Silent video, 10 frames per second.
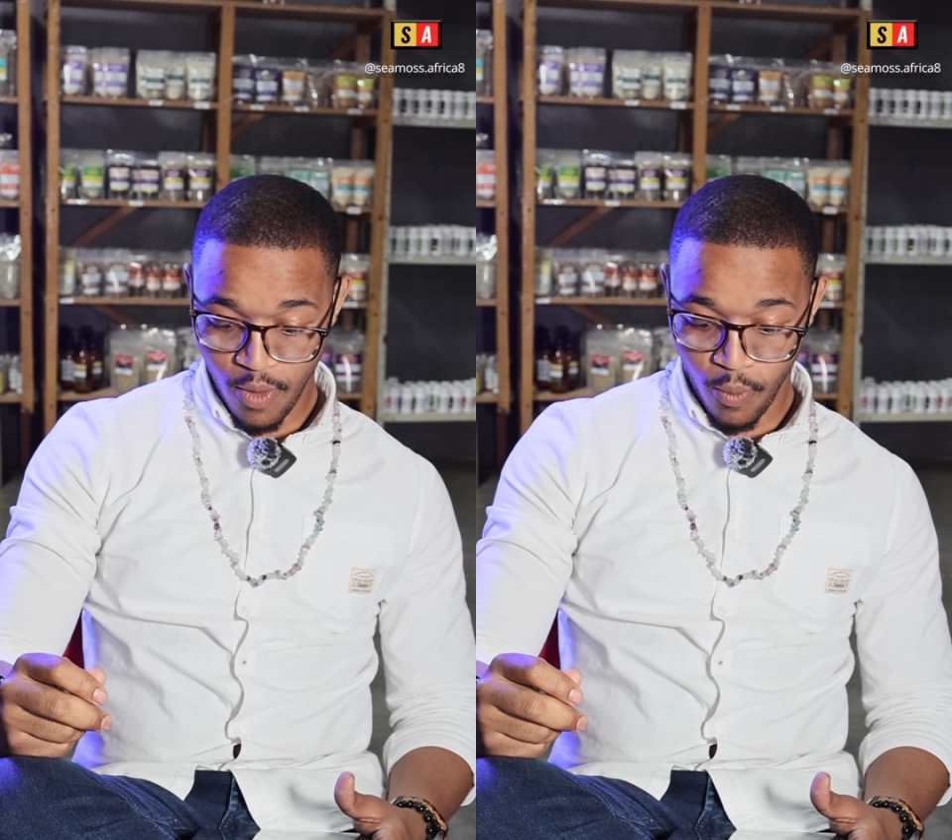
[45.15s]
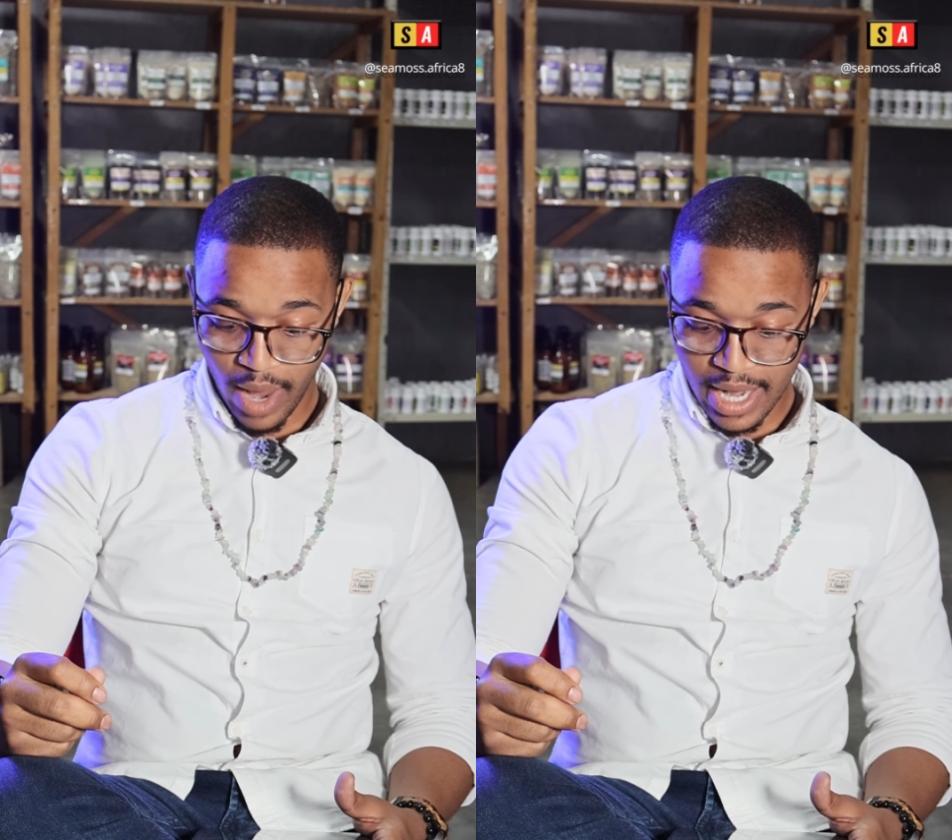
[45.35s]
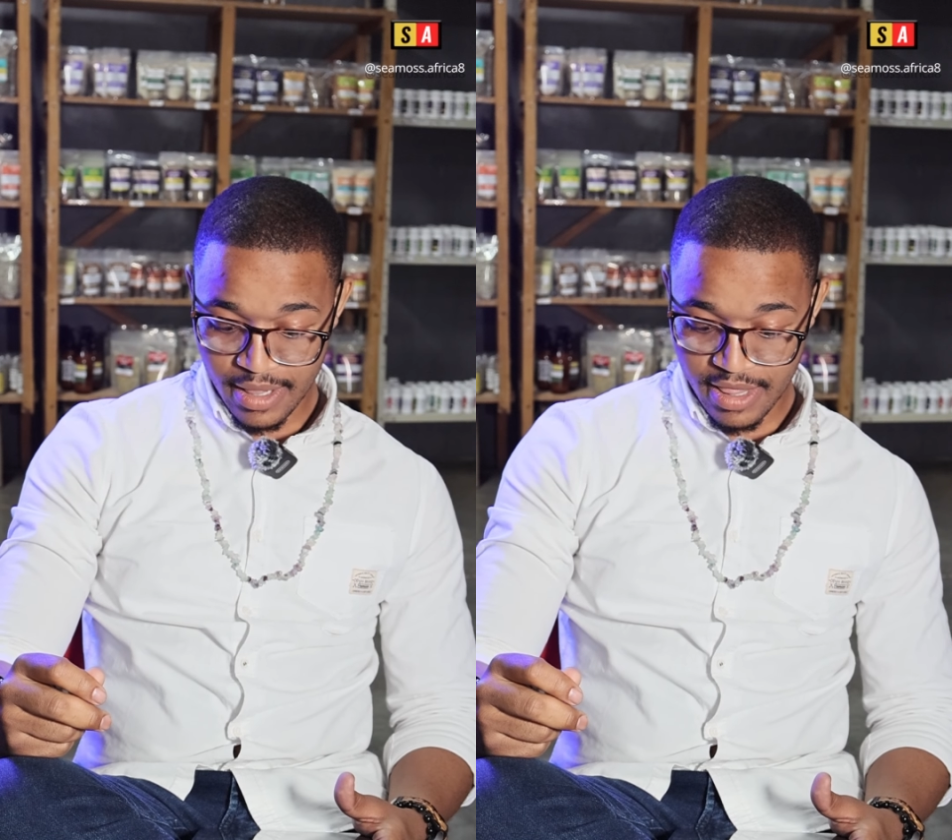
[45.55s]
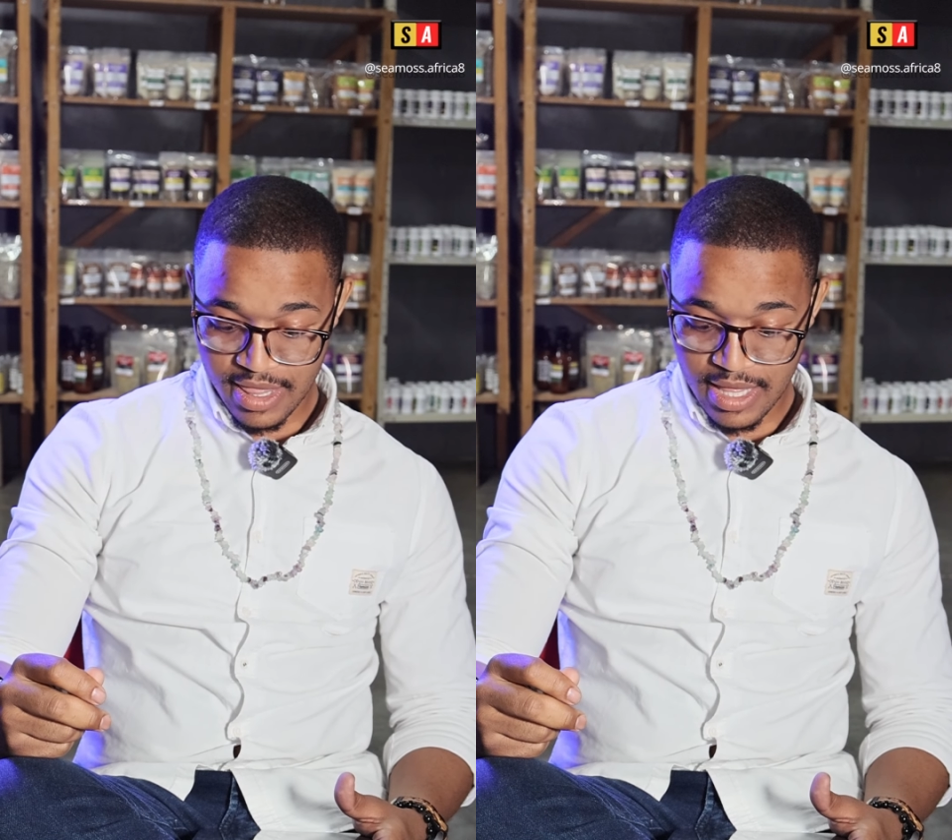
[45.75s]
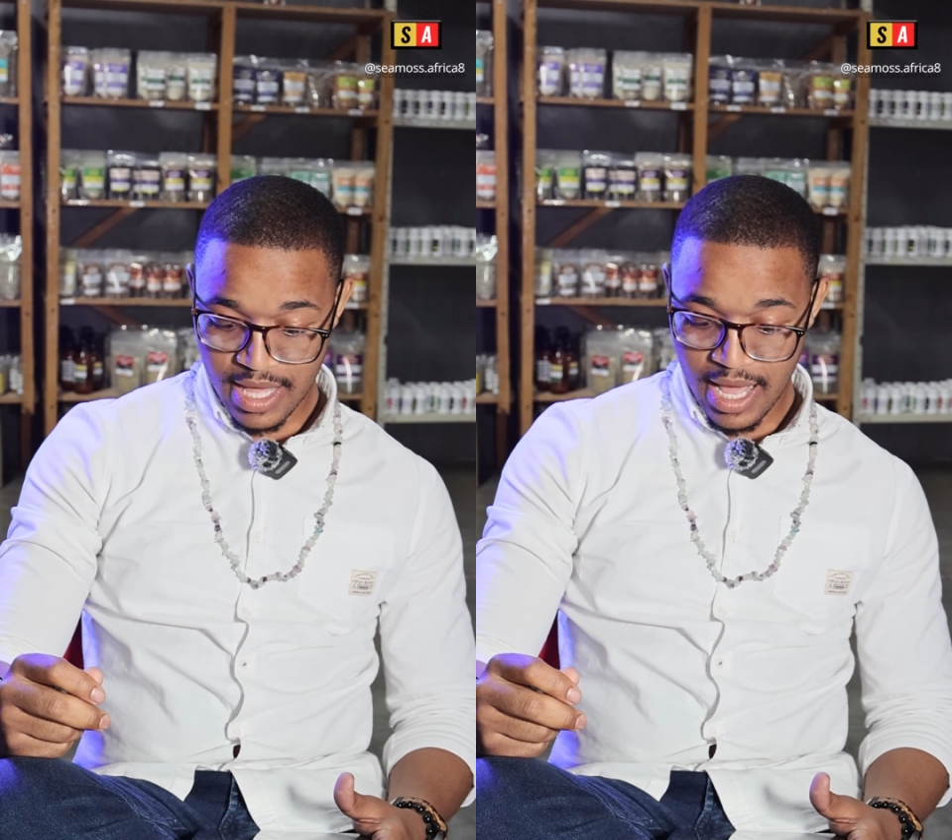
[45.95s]

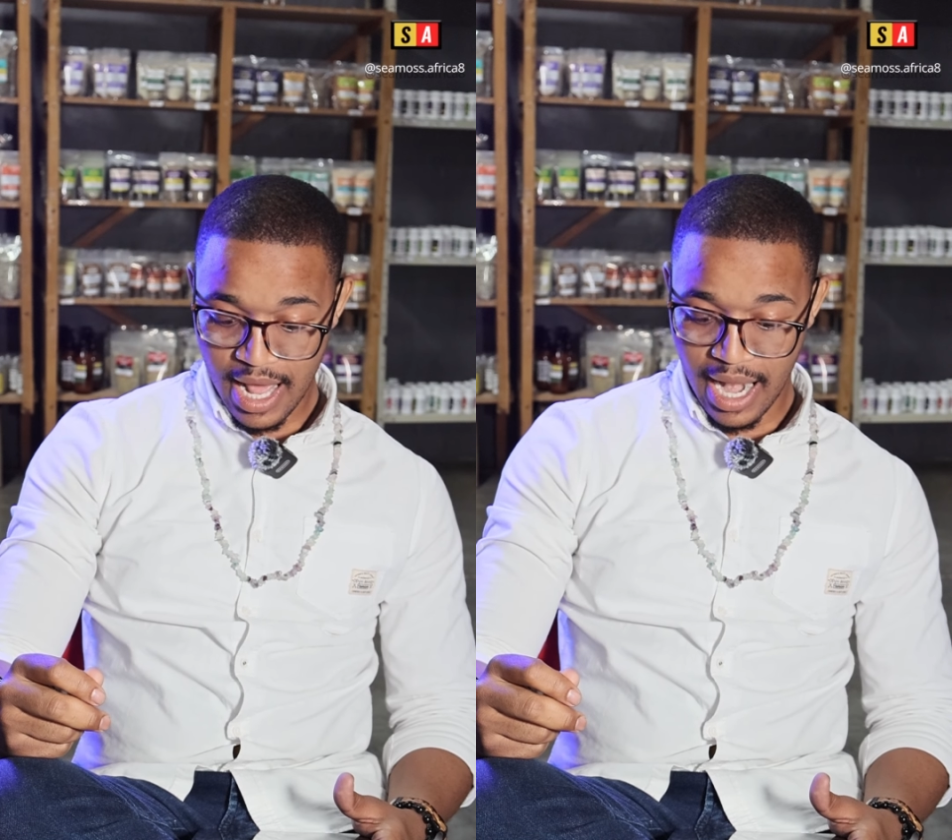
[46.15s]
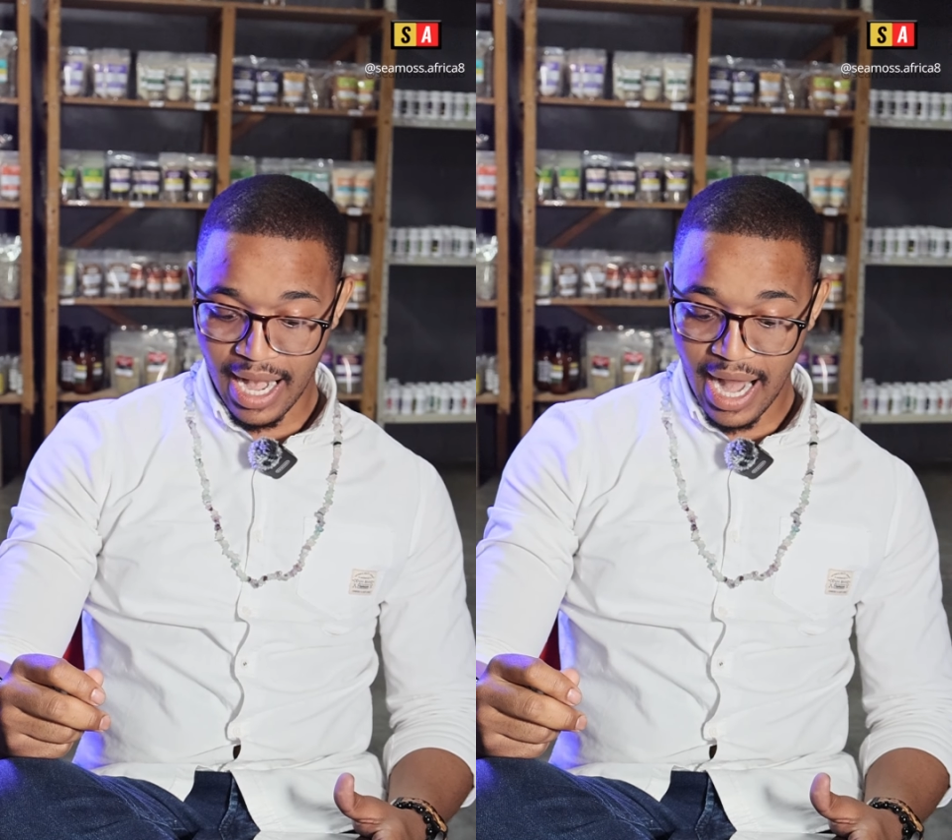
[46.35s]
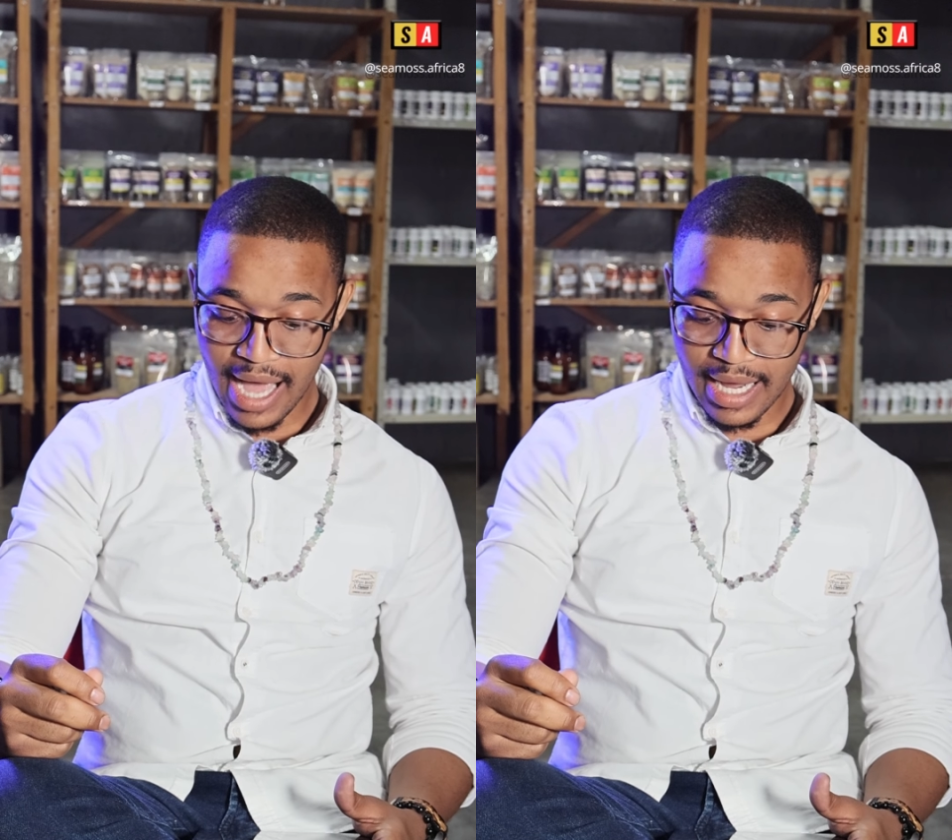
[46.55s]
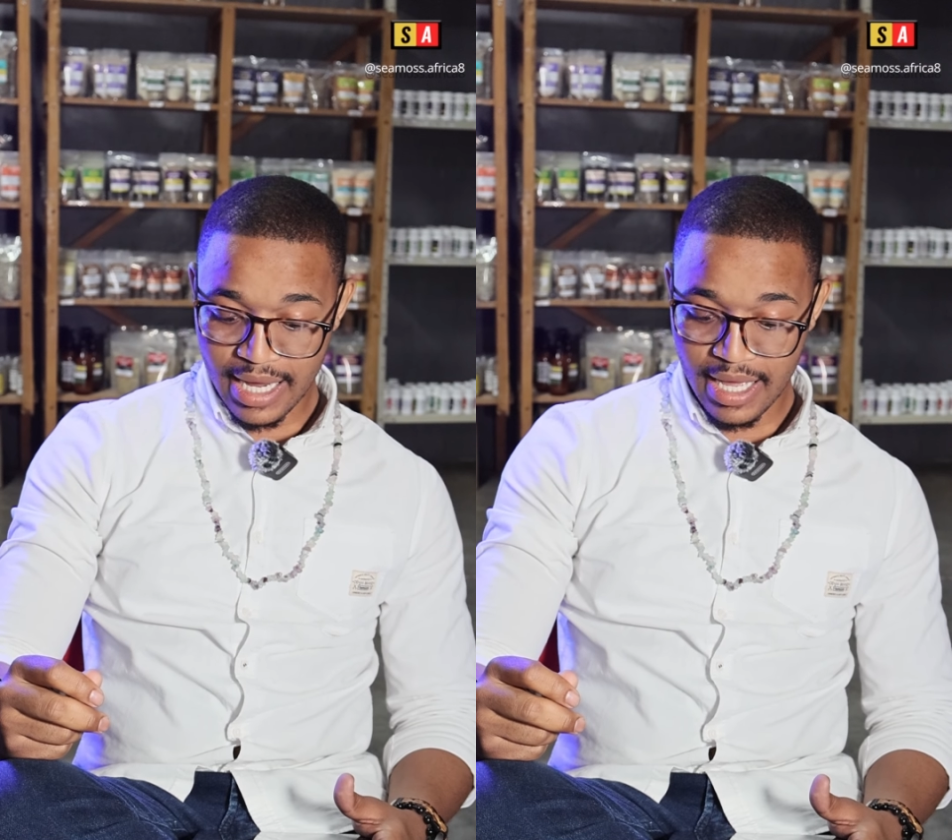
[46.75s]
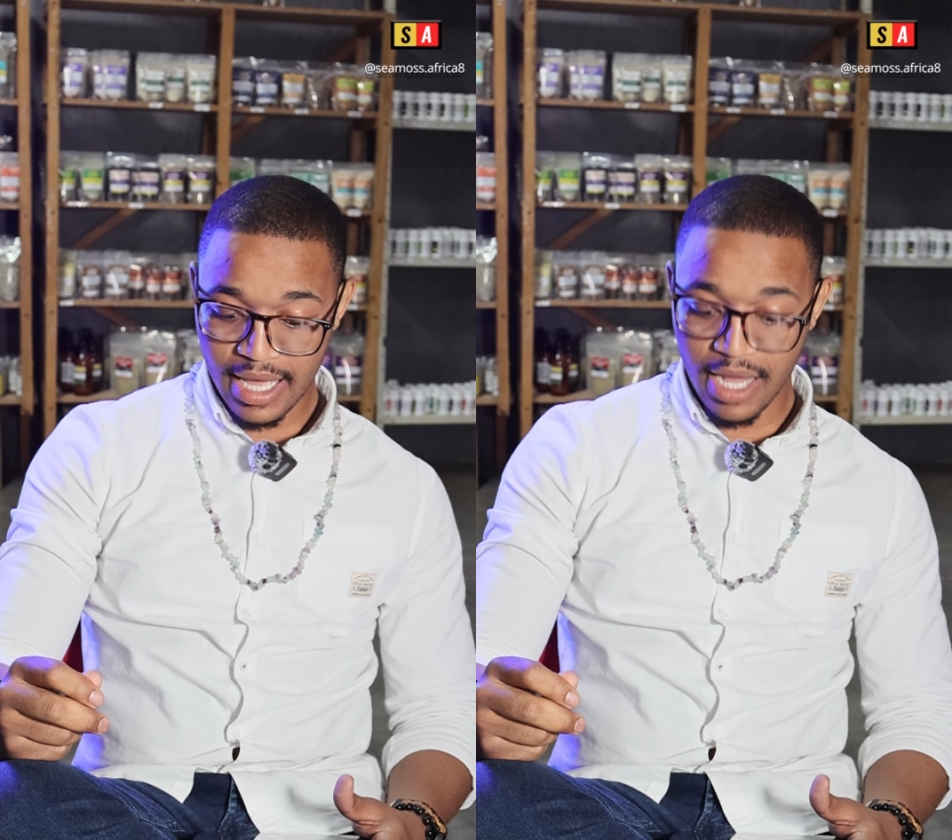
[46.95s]
wealth, luck,